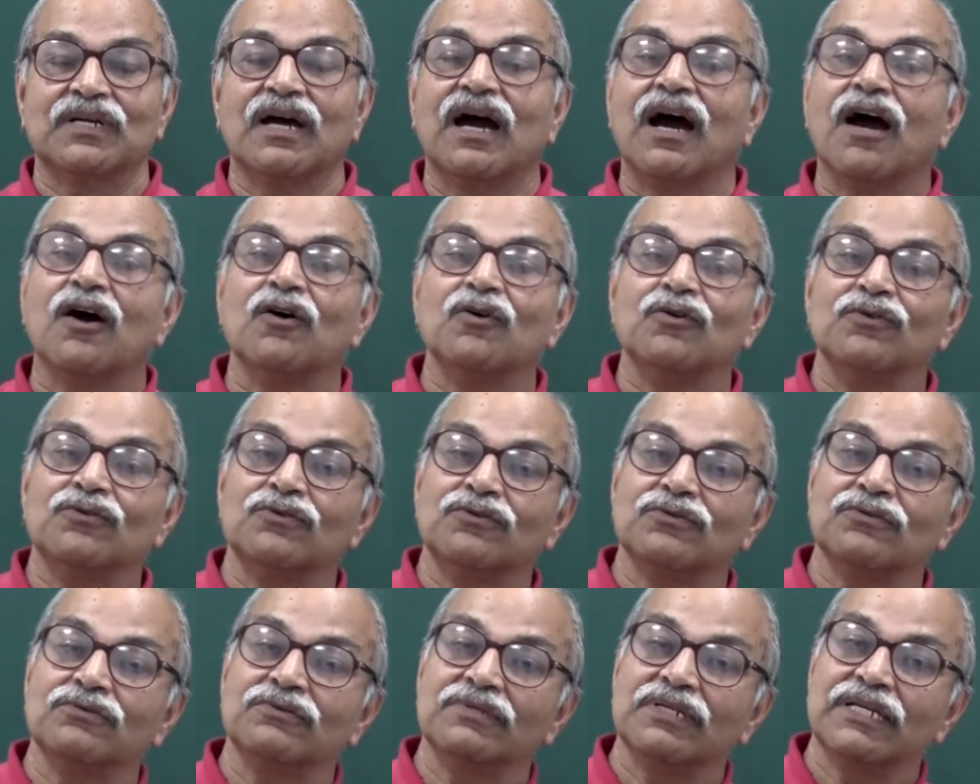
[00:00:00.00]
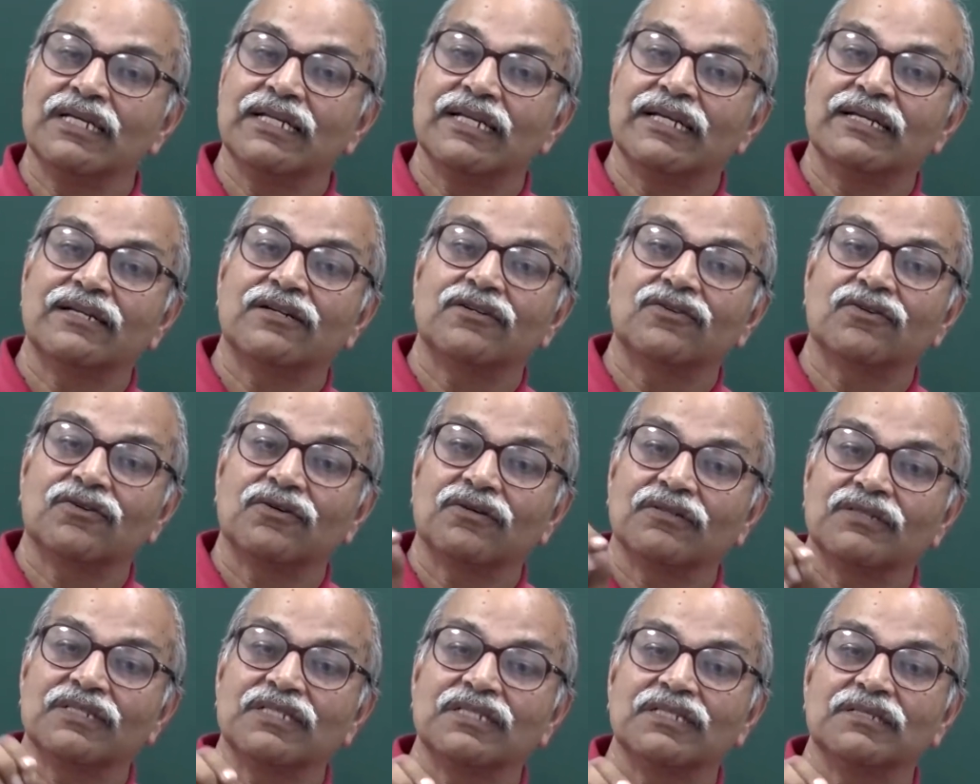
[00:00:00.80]
How do
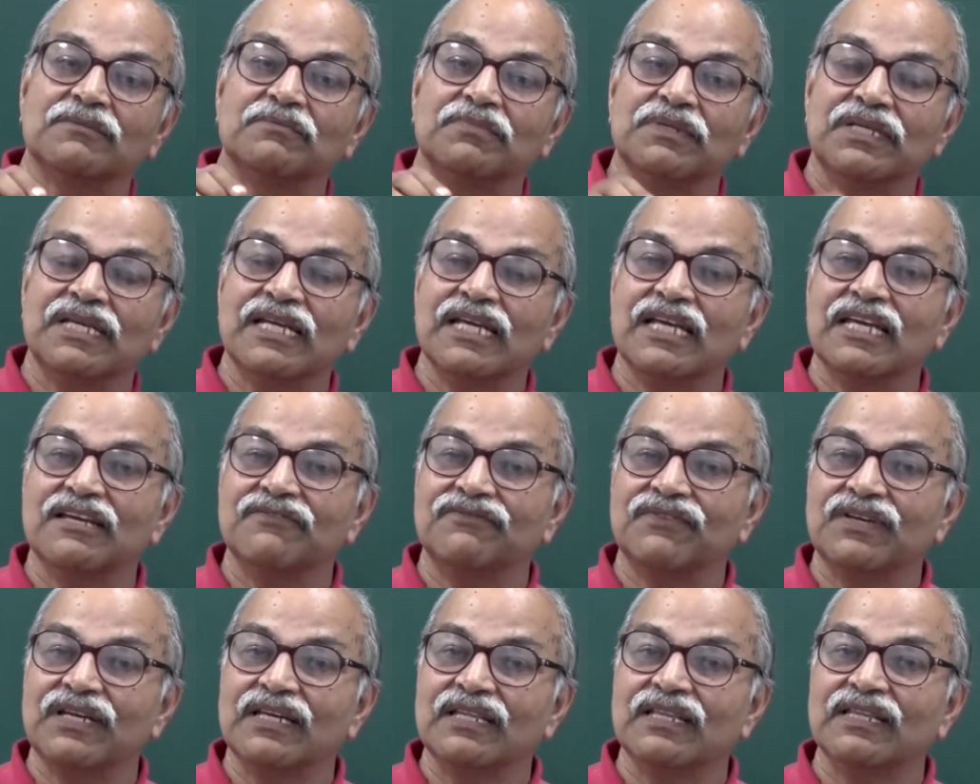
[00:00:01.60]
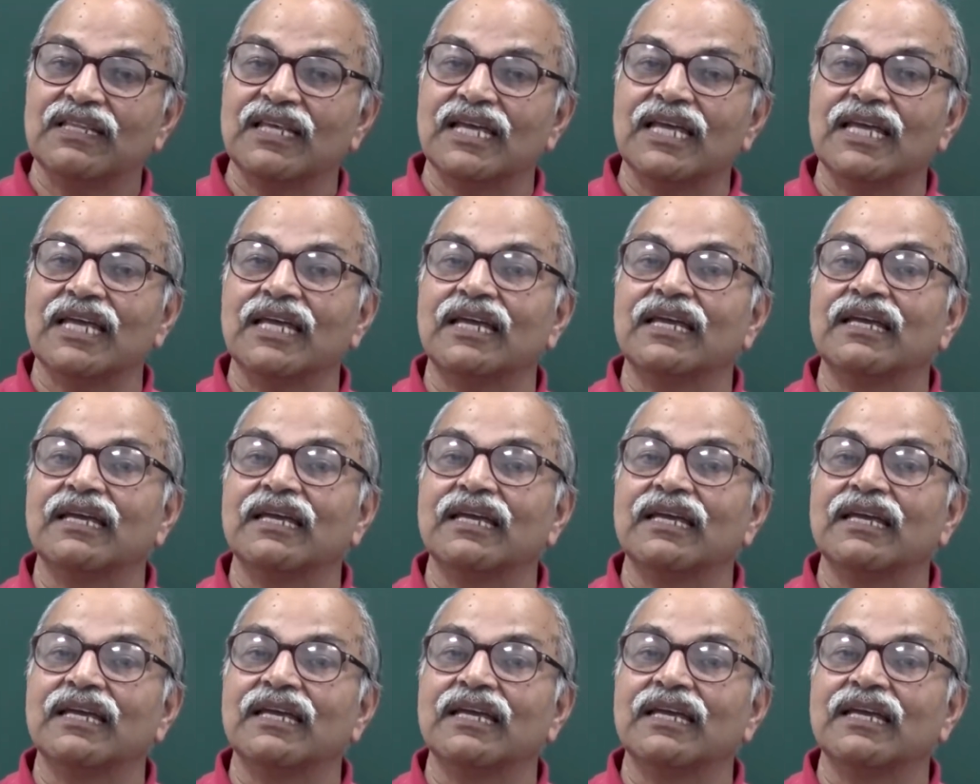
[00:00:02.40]
electrons behave in